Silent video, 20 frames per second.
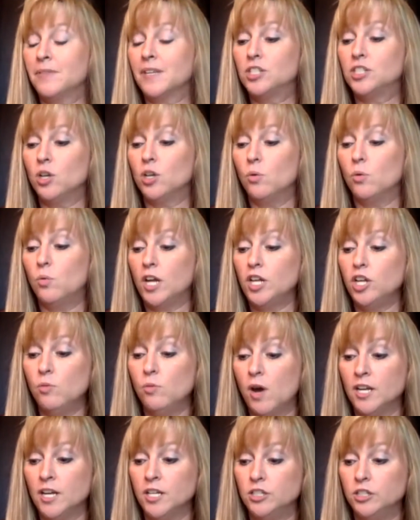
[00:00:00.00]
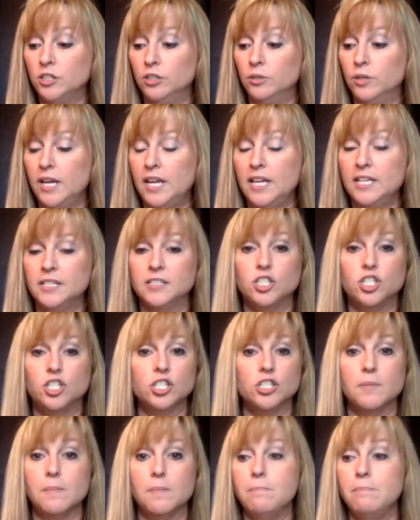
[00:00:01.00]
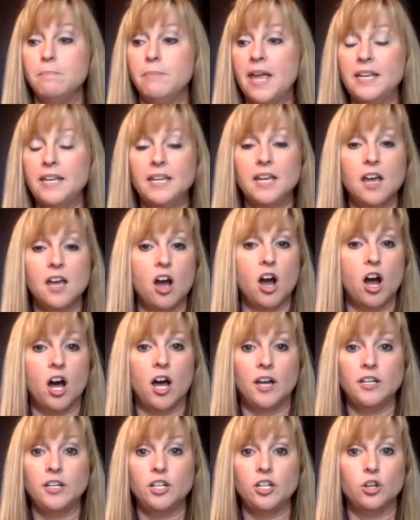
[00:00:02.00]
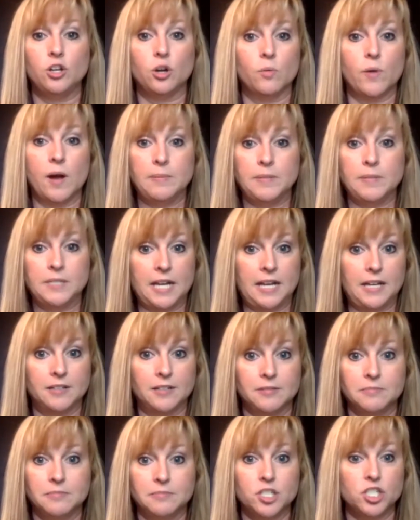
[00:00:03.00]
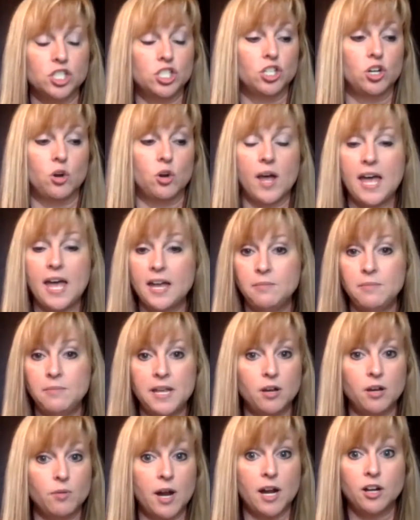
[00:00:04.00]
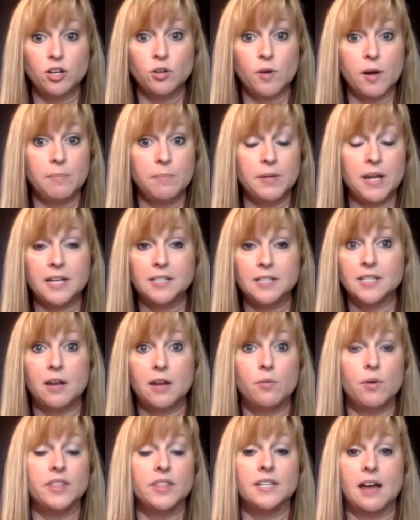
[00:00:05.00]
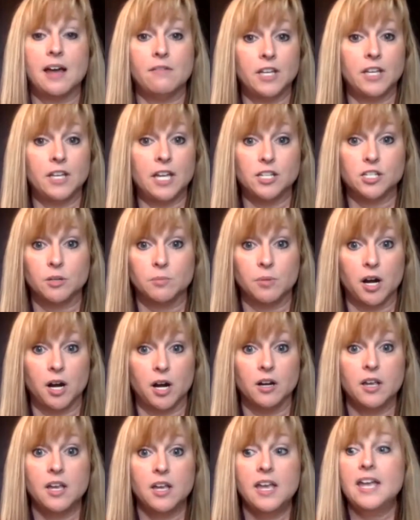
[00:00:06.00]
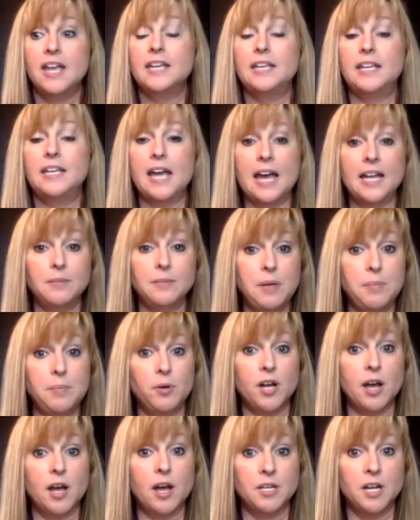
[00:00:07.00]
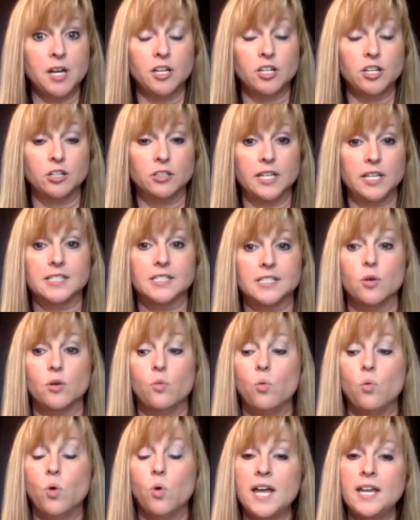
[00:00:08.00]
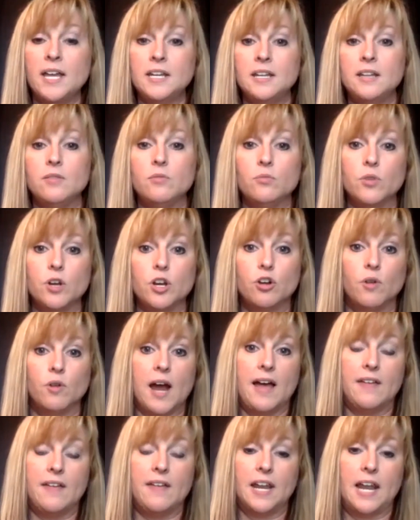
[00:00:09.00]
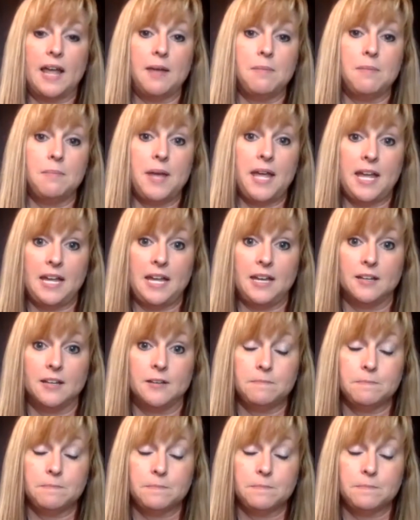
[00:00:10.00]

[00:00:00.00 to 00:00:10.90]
So what you want to do is just make it on your website. Just go ahead and make it right on your website site with the navigation bar. Get people coming on your list. The one regret that I made,